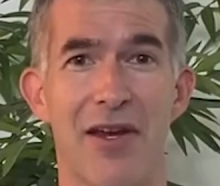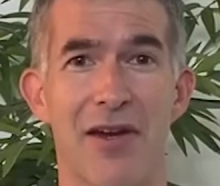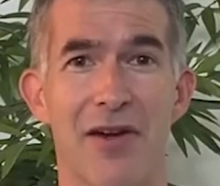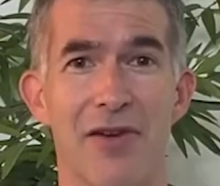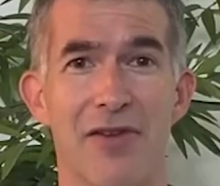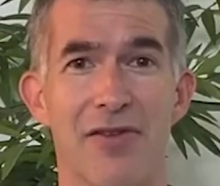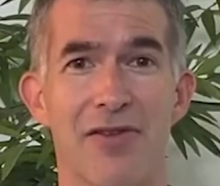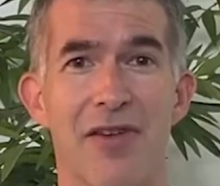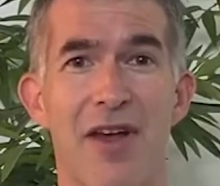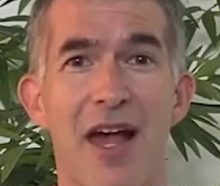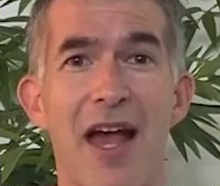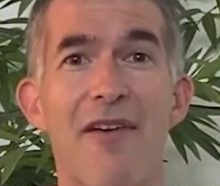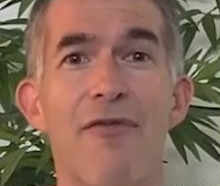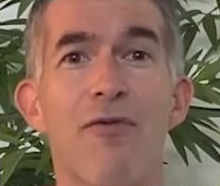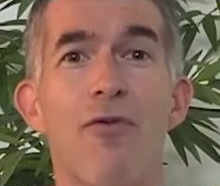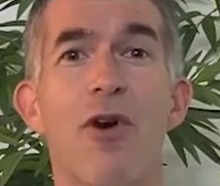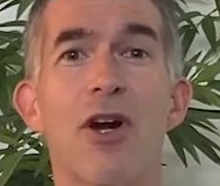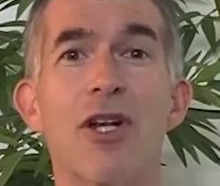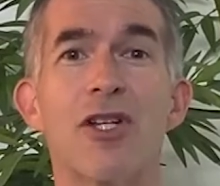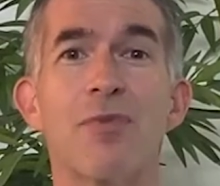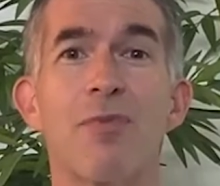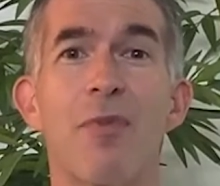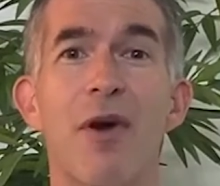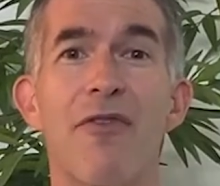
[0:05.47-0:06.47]
years, I've
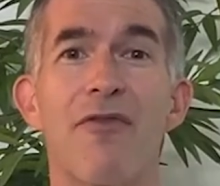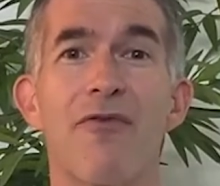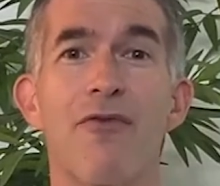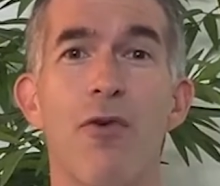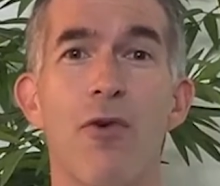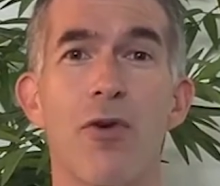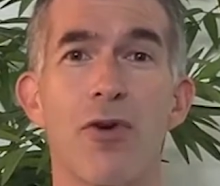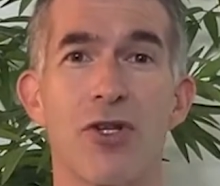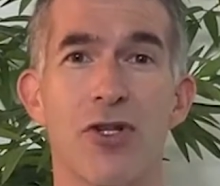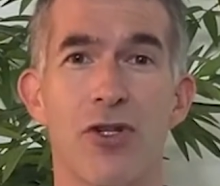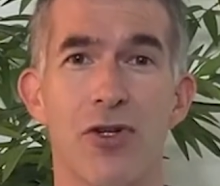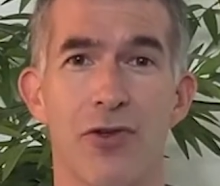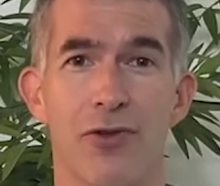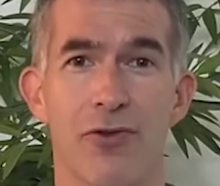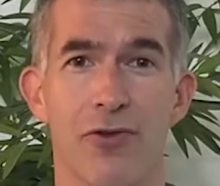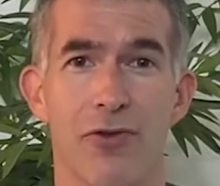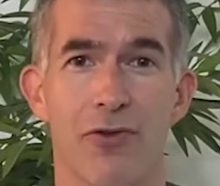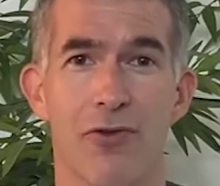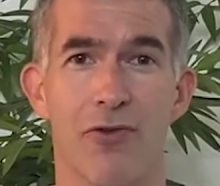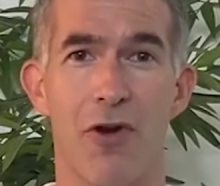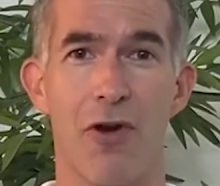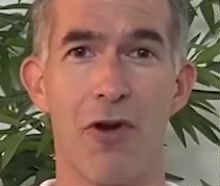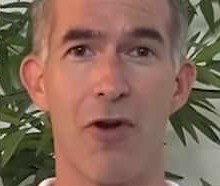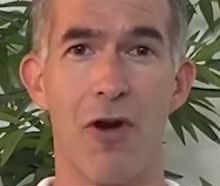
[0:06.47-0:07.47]
watched my four
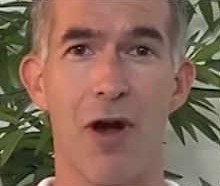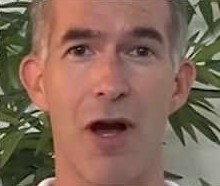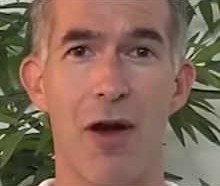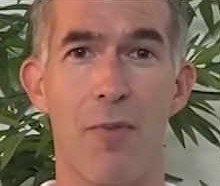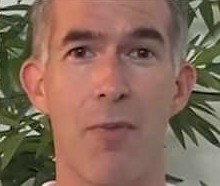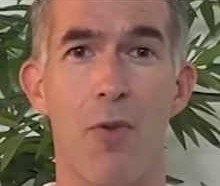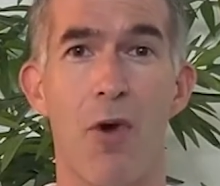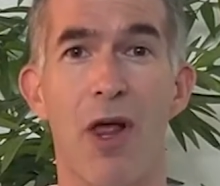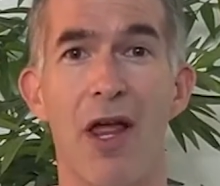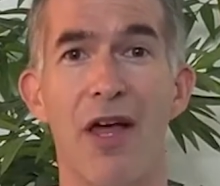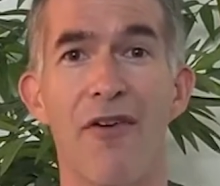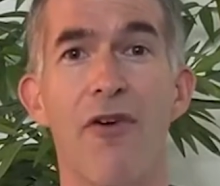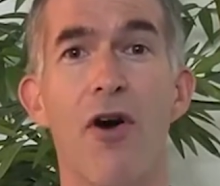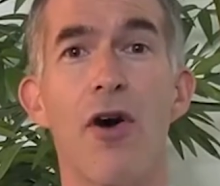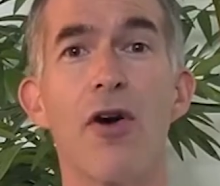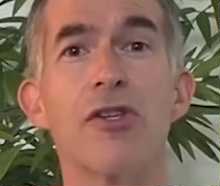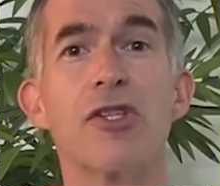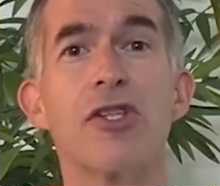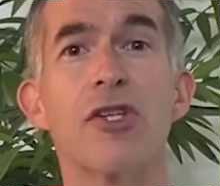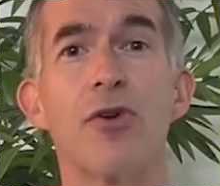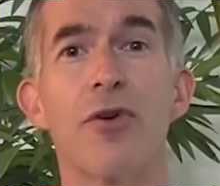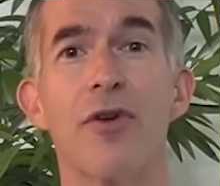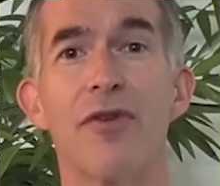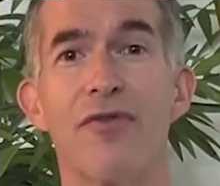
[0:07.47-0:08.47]
children grow up, while I've
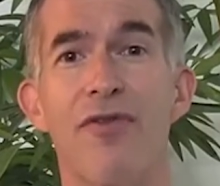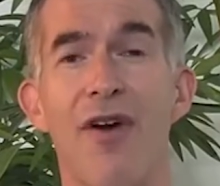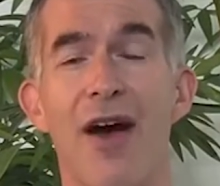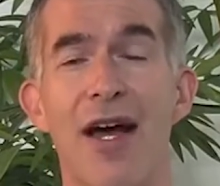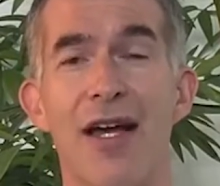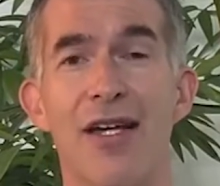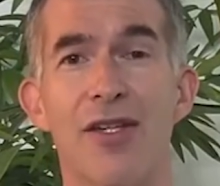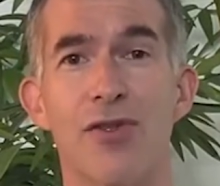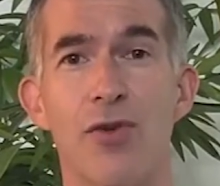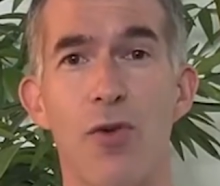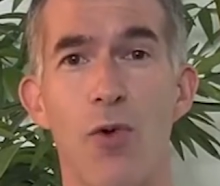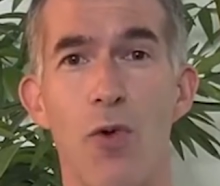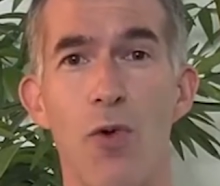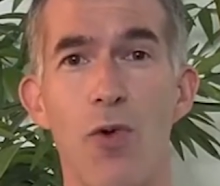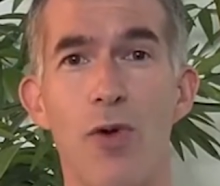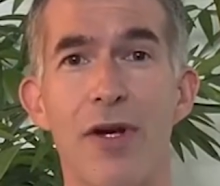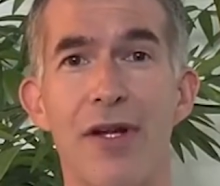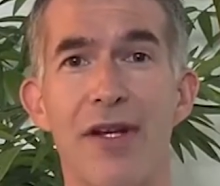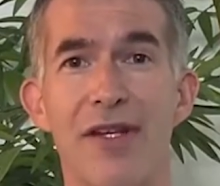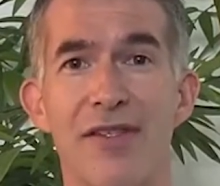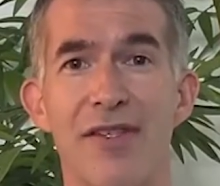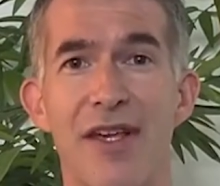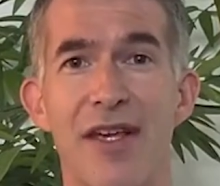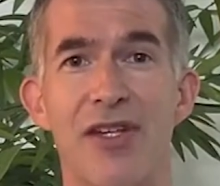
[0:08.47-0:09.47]
also advised
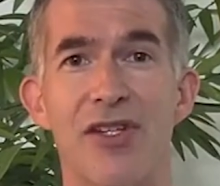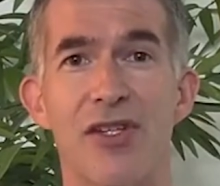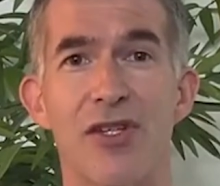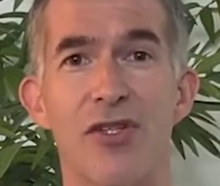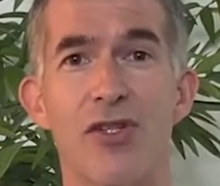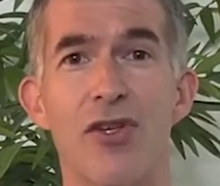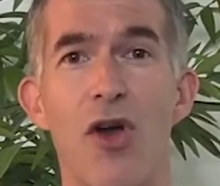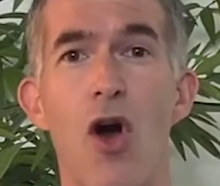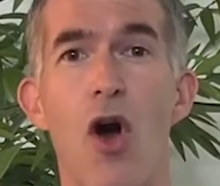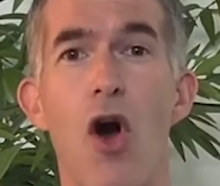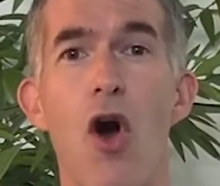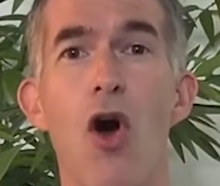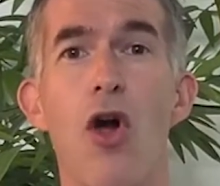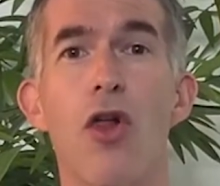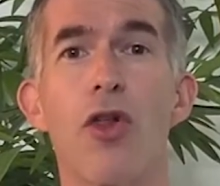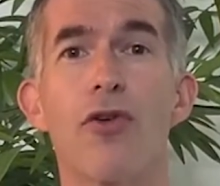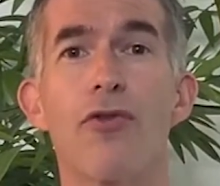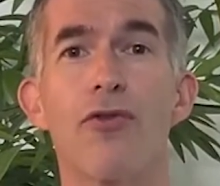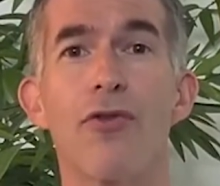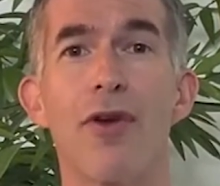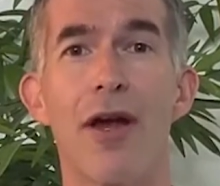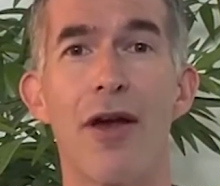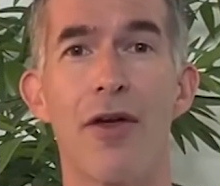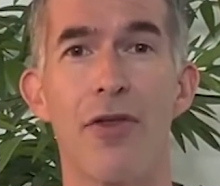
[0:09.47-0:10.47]
organizations all
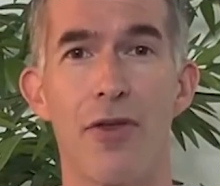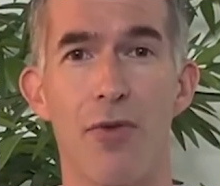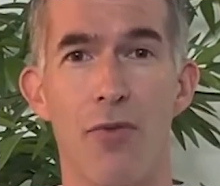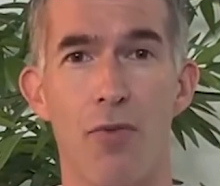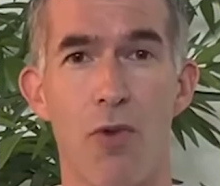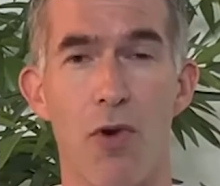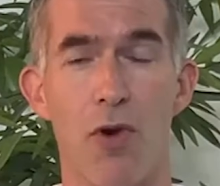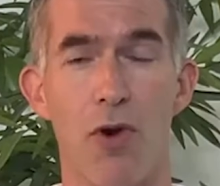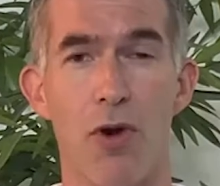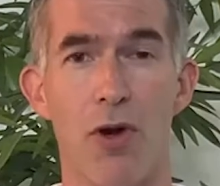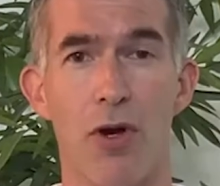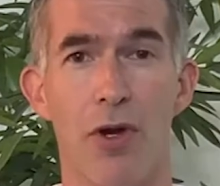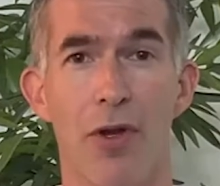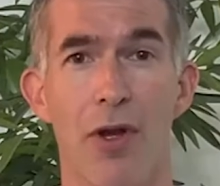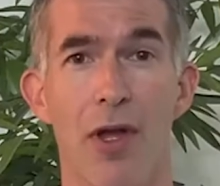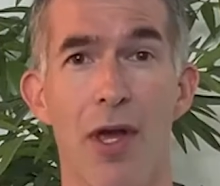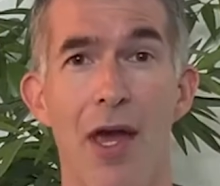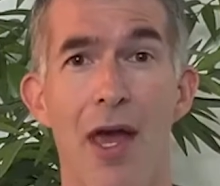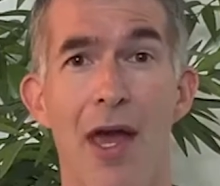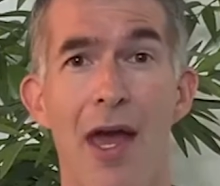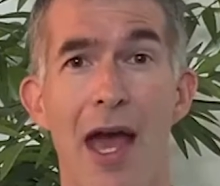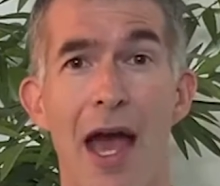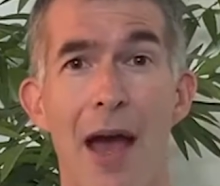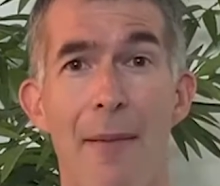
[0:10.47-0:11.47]
around the world
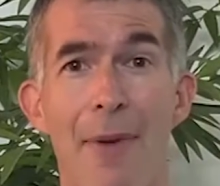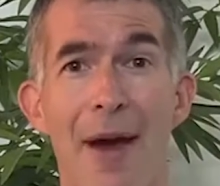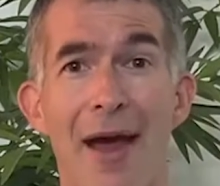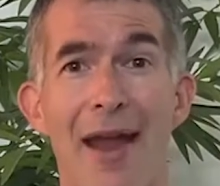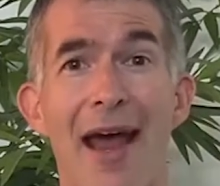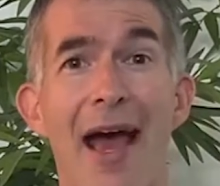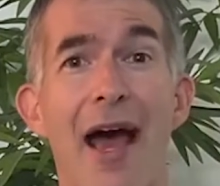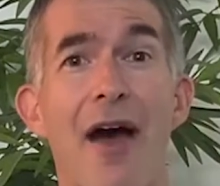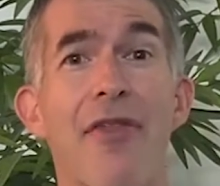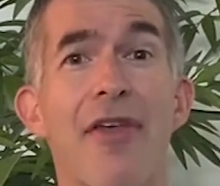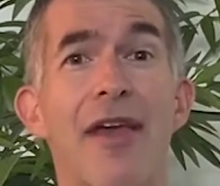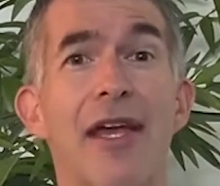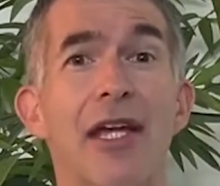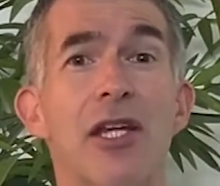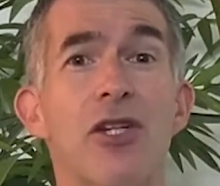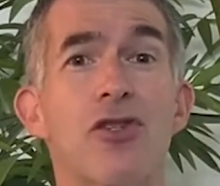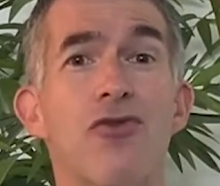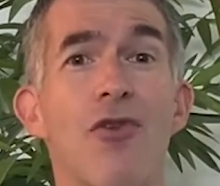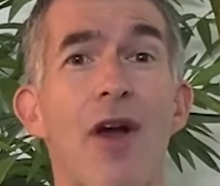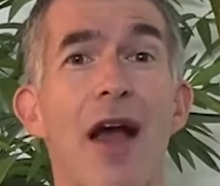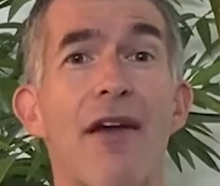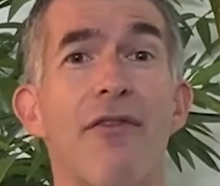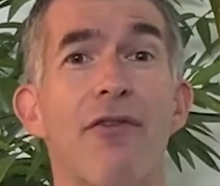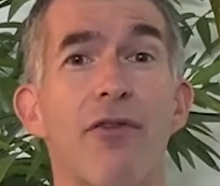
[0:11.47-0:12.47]
about how they can
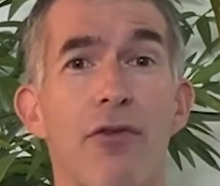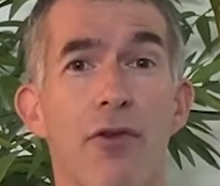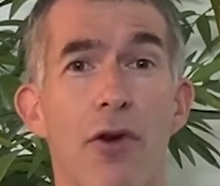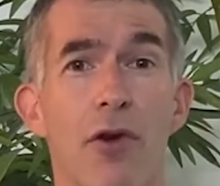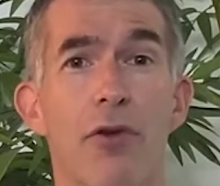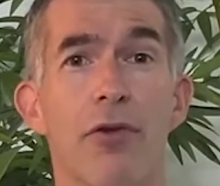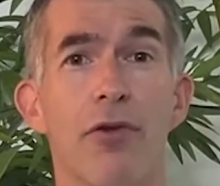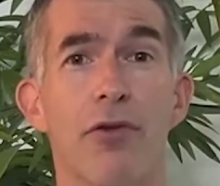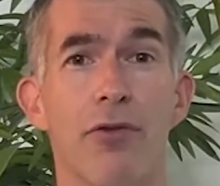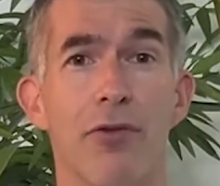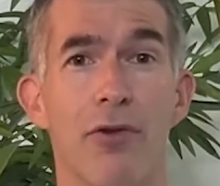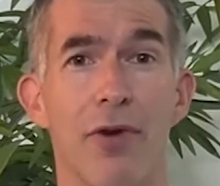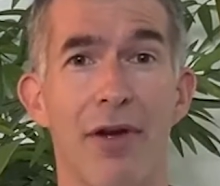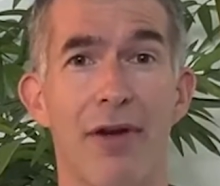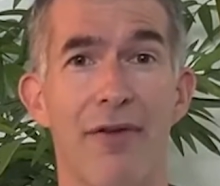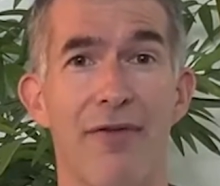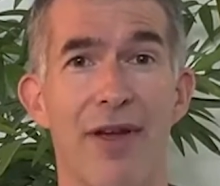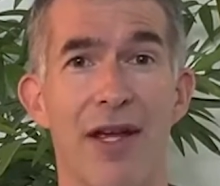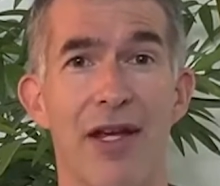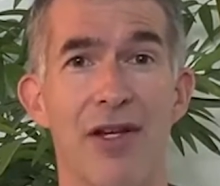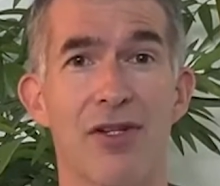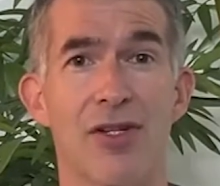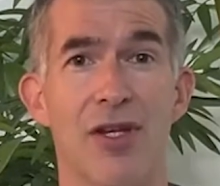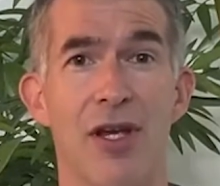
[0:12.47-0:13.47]
drive growth through
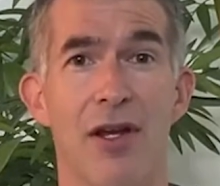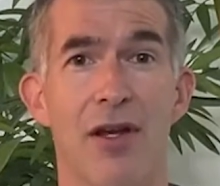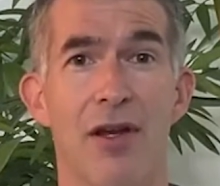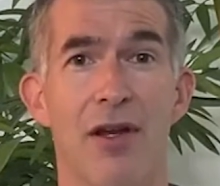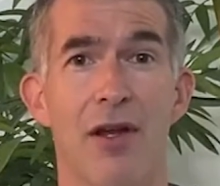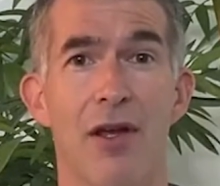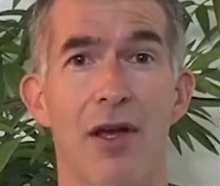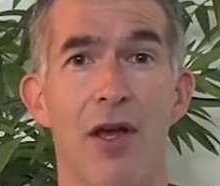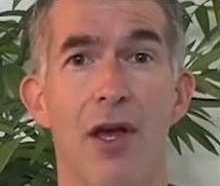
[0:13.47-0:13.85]
innovation.